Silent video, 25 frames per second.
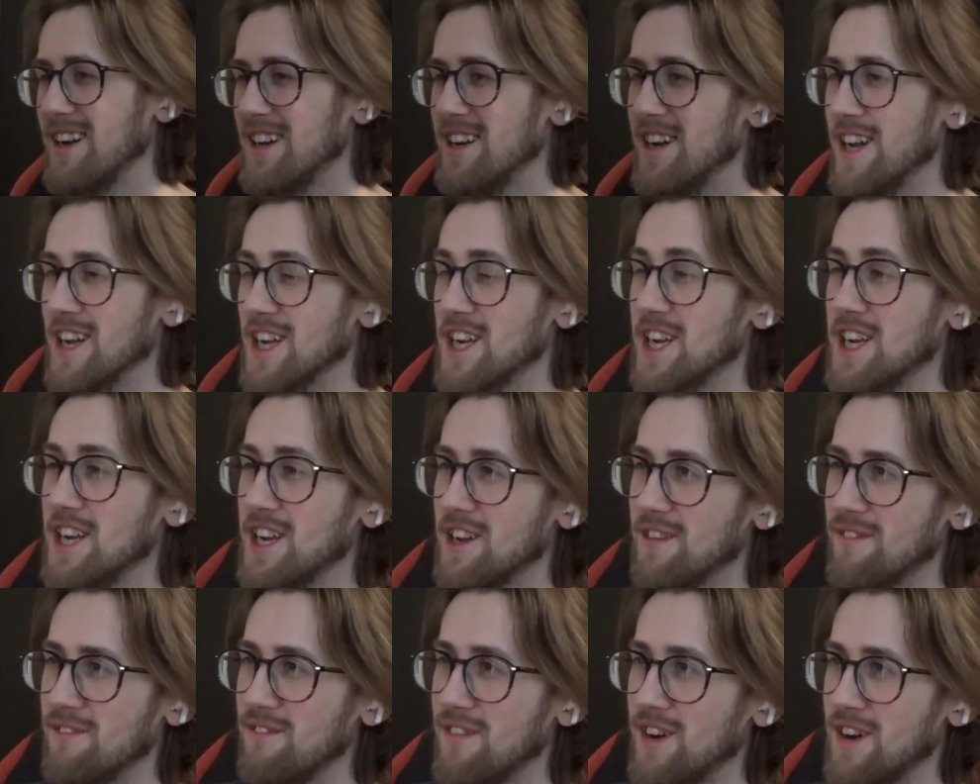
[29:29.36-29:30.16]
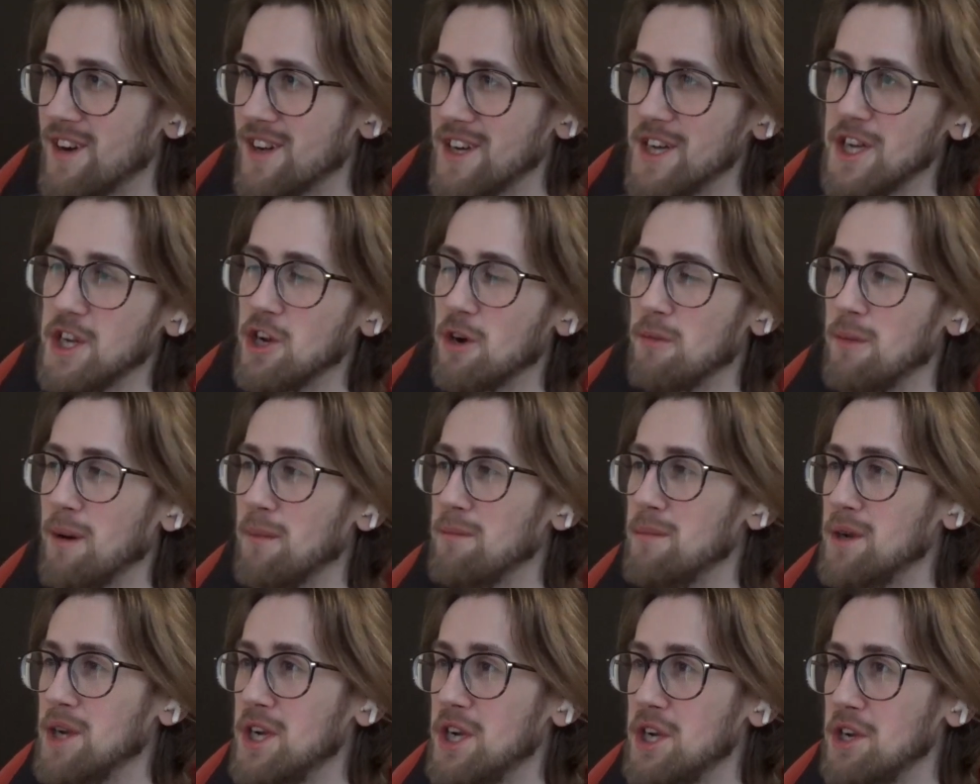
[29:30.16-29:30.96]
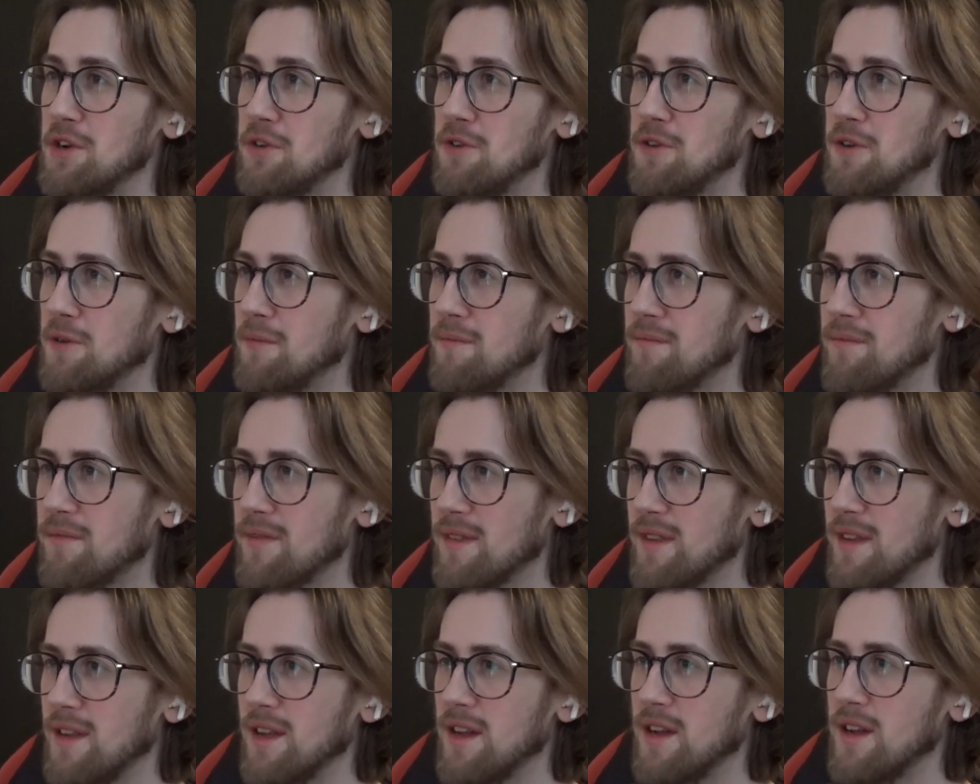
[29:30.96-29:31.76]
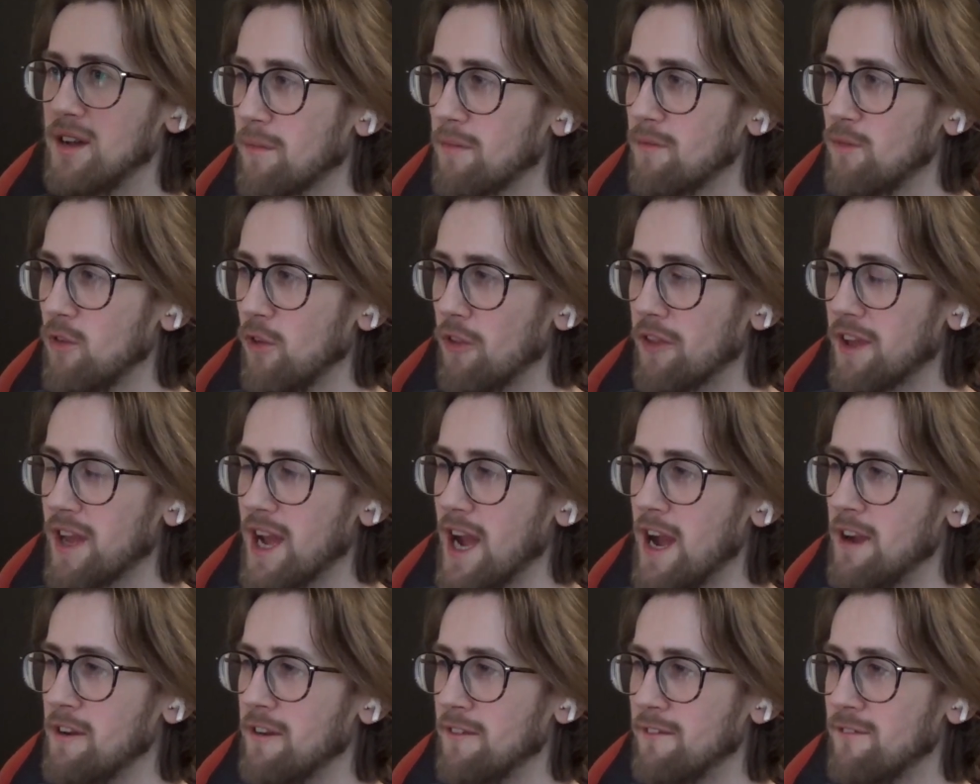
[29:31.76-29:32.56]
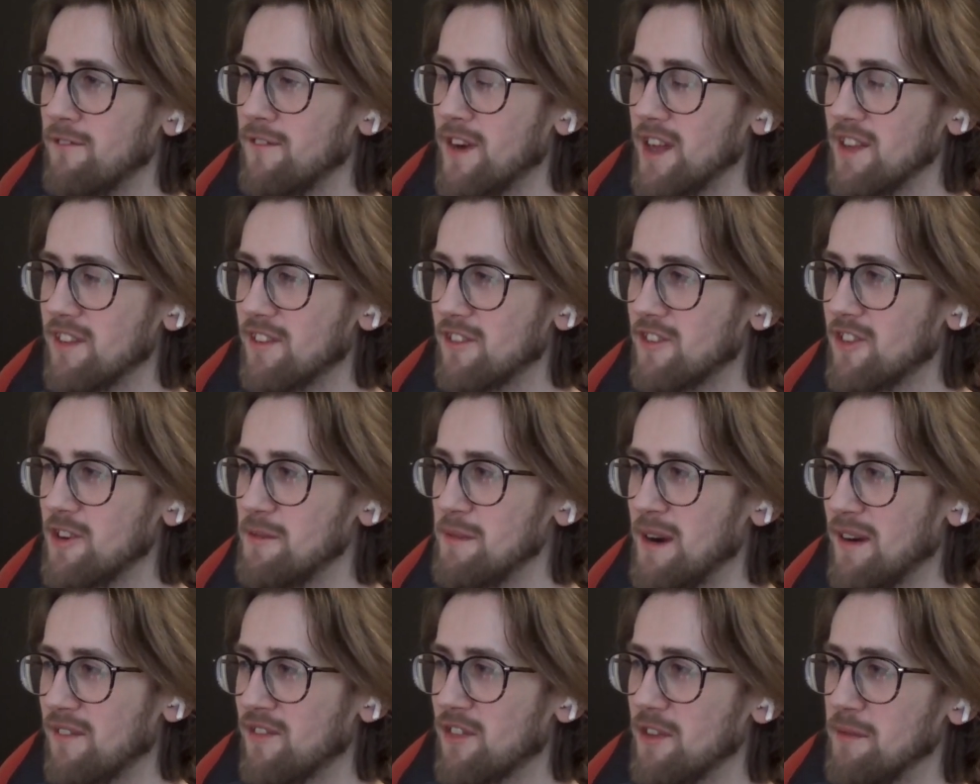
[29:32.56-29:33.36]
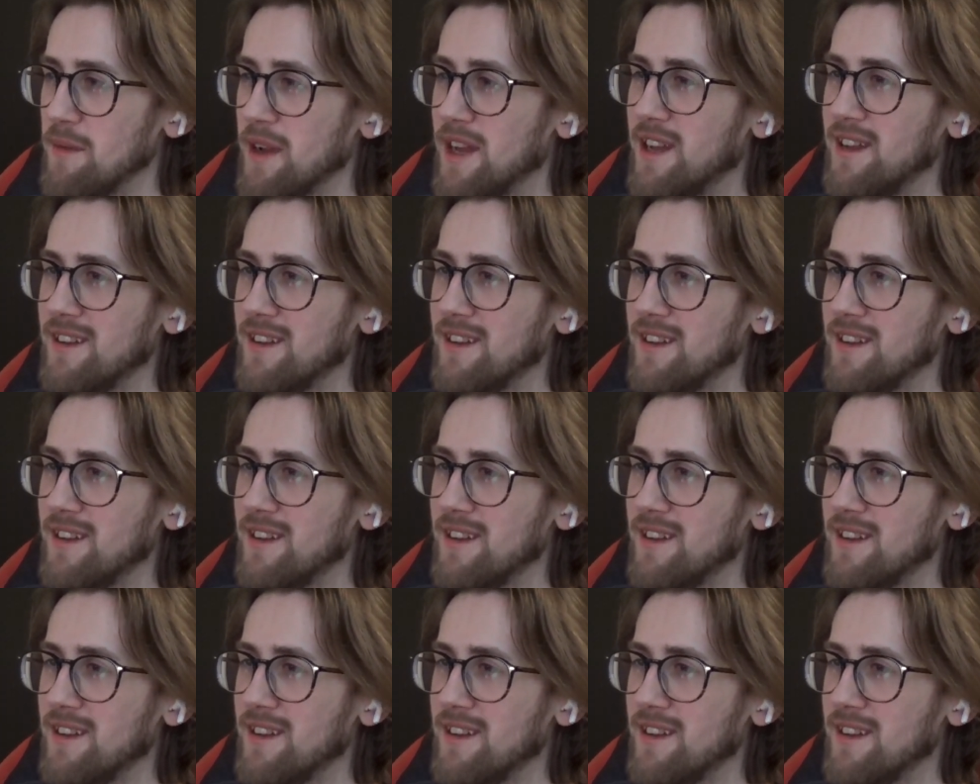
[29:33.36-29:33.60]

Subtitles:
No, she did a fine job, I'm sure. All the Karen fans come after me.